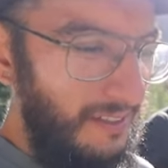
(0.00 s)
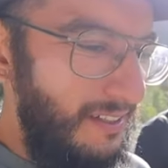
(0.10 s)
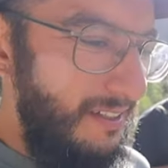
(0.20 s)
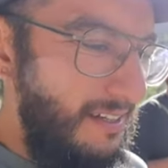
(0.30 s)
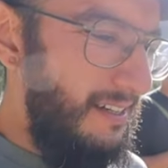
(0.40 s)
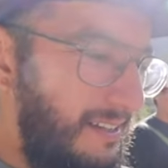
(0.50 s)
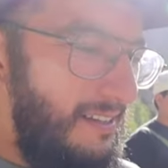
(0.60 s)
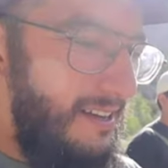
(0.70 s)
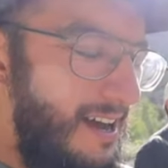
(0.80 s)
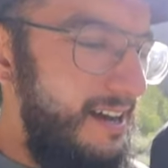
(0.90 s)
Are they?
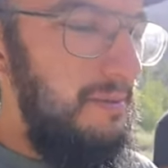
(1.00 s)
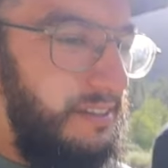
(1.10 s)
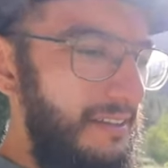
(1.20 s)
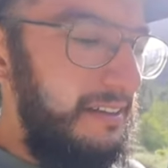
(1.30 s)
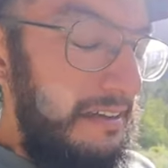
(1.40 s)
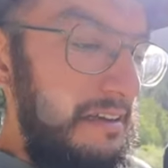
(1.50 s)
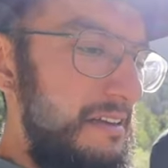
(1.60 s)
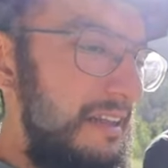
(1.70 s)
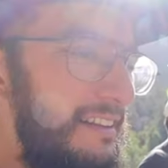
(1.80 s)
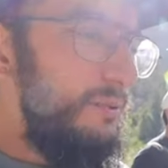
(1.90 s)
Yeah, I mean,
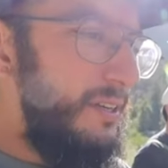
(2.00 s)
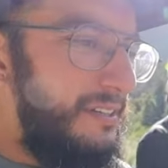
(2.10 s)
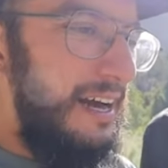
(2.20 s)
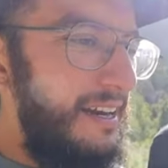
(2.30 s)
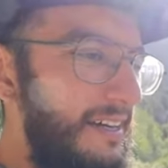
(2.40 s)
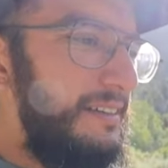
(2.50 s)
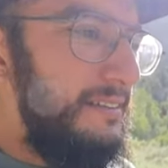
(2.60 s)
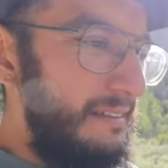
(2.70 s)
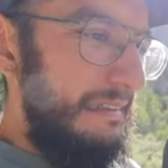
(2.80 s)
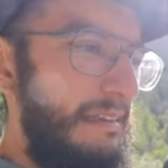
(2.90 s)
that's what kind of
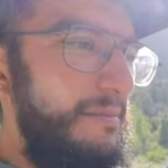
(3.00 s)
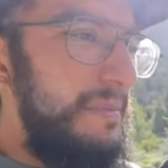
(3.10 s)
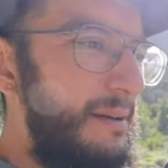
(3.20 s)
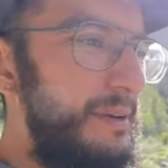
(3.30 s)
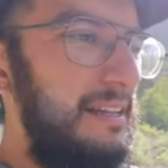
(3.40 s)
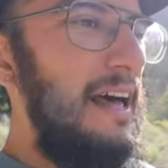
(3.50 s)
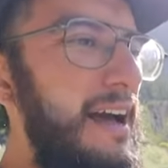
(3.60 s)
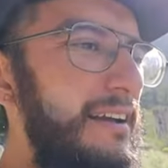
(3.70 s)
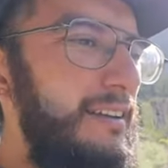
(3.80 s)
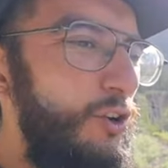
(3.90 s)
made me
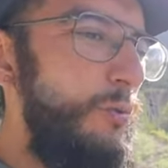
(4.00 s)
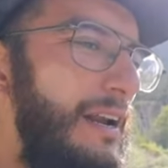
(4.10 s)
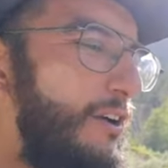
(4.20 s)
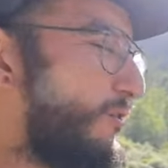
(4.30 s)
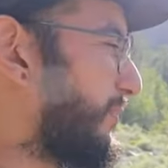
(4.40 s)
lag a little bit. And I was